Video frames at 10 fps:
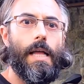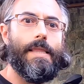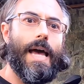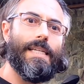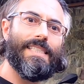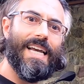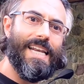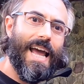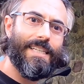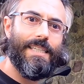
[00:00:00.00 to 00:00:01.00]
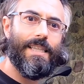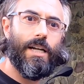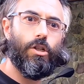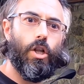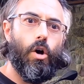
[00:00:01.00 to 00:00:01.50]
That is connecting
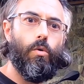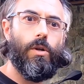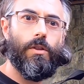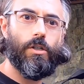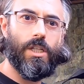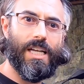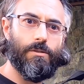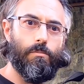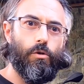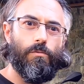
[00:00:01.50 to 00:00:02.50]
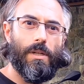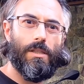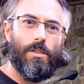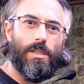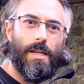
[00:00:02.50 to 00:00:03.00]
their load. There's less movement,
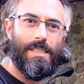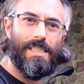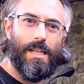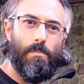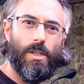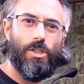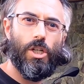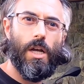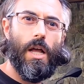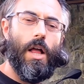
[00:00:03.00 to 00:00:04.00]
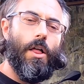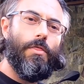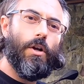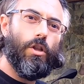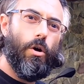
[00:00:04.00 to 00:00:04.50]
there's less slippage.
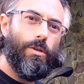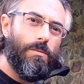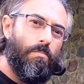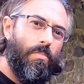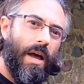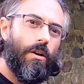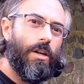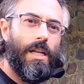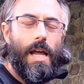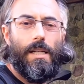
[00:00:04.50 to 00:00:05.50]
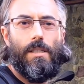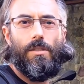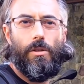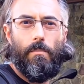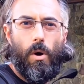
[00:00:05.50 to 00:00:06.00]
Their load is better connected
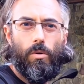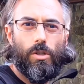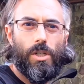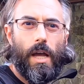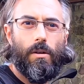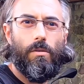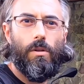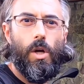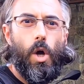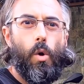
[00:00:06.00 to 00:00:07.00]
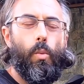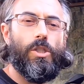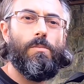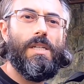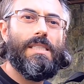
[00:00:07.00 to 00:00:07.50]
to the motorcycle,
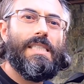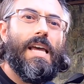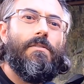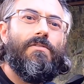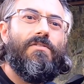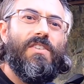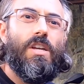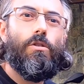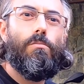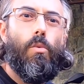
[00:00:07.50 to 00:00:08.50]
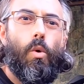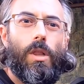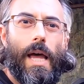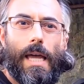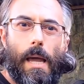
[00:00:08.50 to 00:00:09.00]
which means they feel more
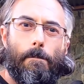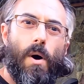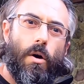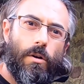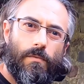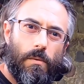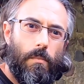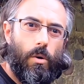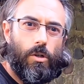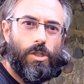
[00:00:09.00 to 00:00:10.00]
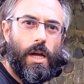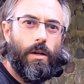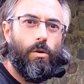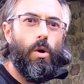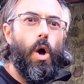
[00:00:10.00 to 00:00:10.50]
like a part of the
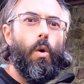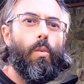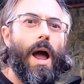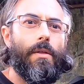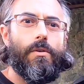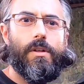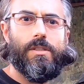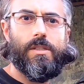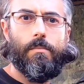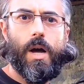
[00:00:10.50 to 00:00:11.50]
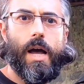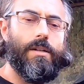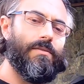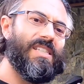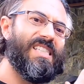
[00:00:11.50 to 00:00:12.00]
motorcycle rather than some
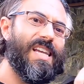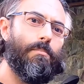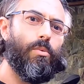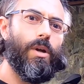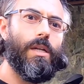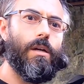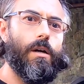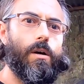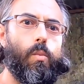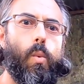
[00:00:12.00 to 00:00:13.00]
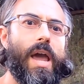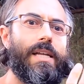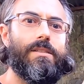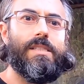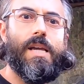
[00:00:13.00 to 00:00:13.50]
kind of separate
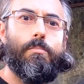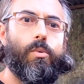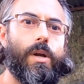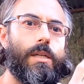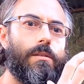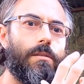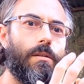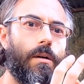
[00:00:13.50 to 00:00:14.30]
weight, separate